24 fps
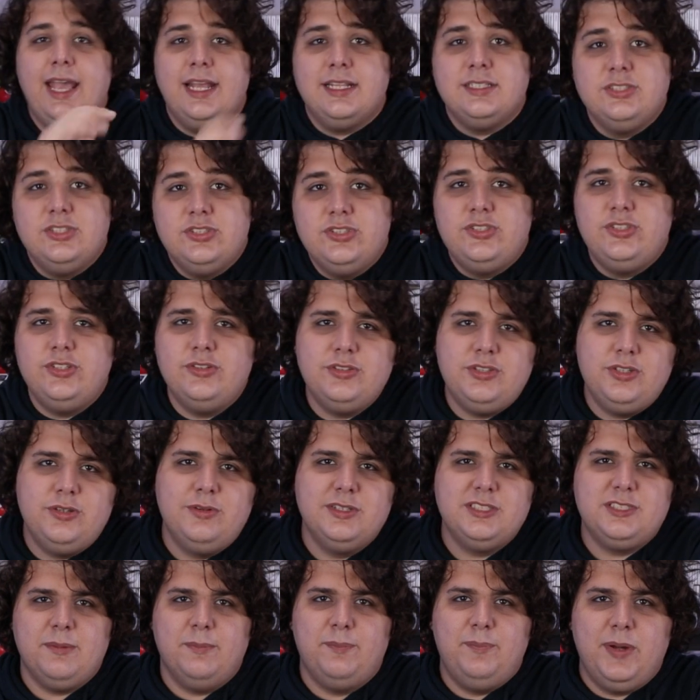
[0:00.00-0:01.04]
And due to
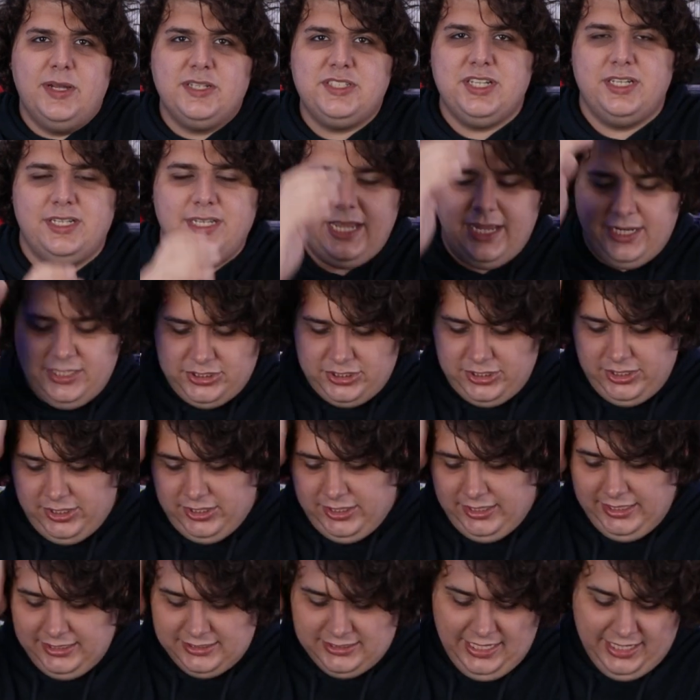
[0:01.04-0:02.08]
its budget
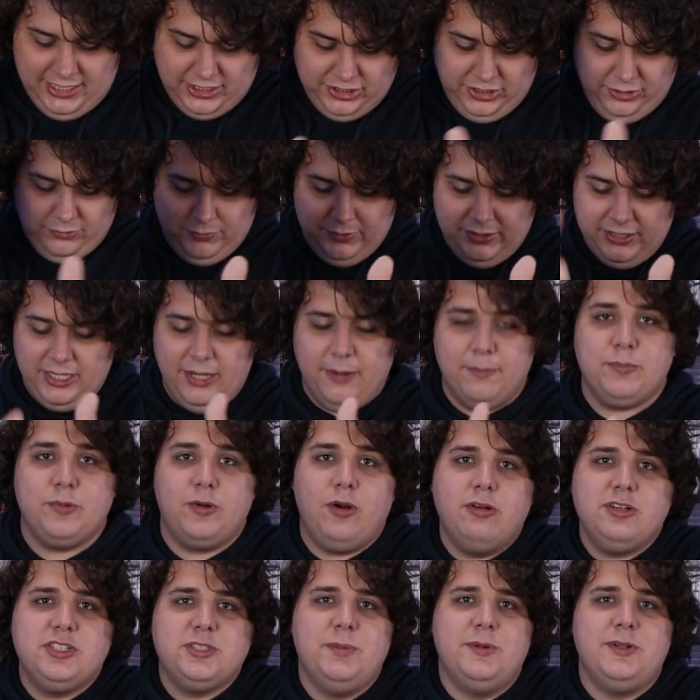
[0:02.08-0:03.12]
nature, it's actually a really
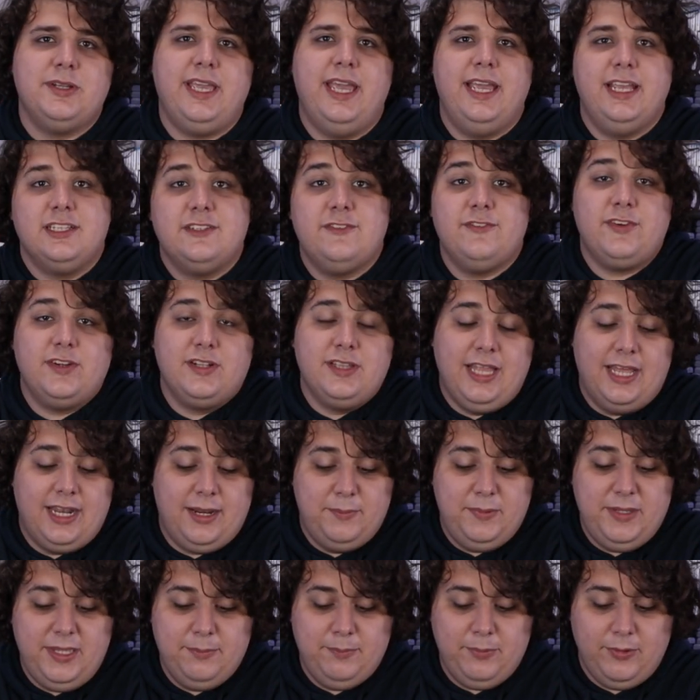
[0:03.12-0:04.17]
approachable case for a lot
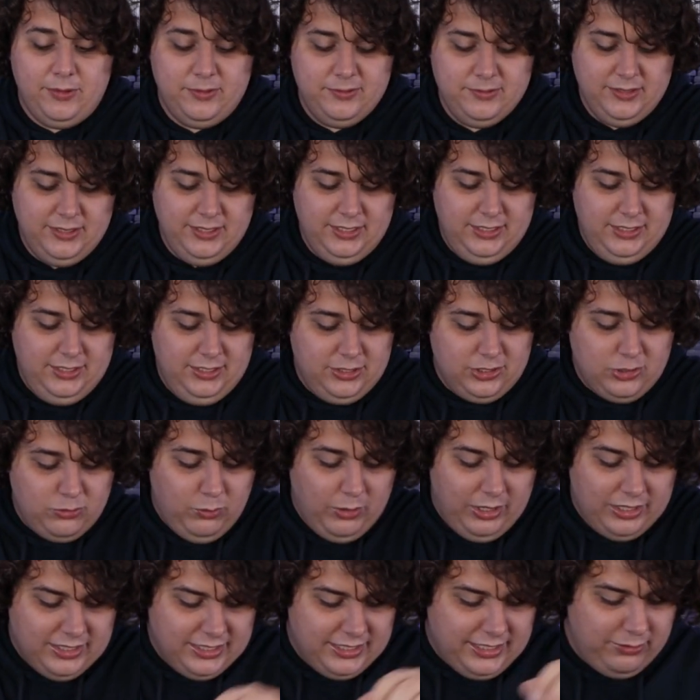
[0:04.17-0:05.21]
of people.
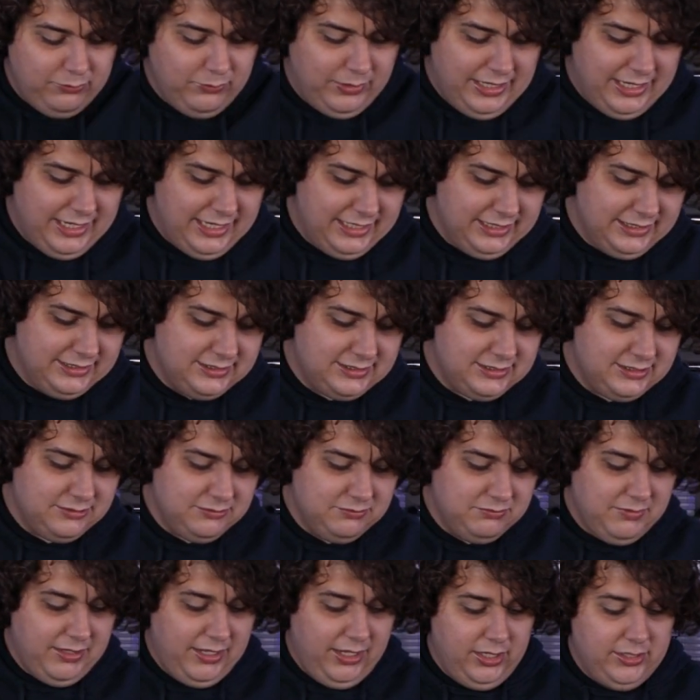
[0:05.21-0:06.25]
Quality-wise,
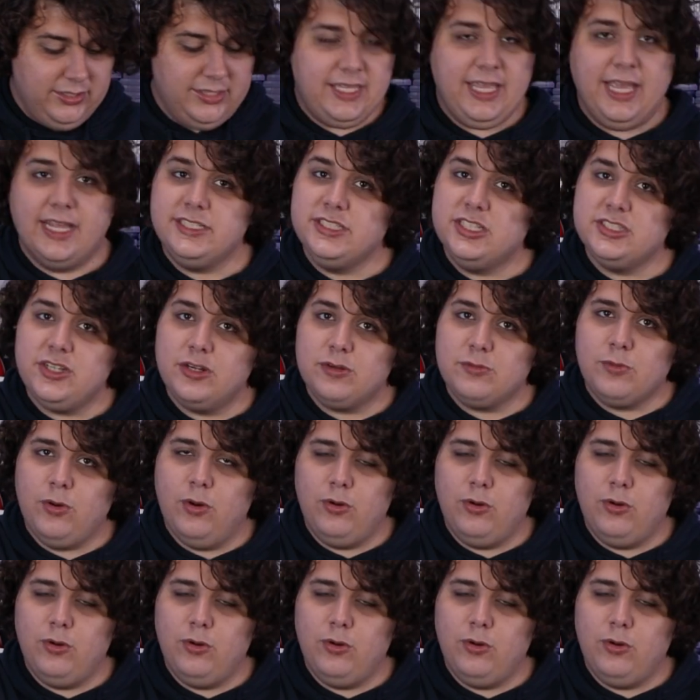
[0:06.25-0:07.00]
the edges are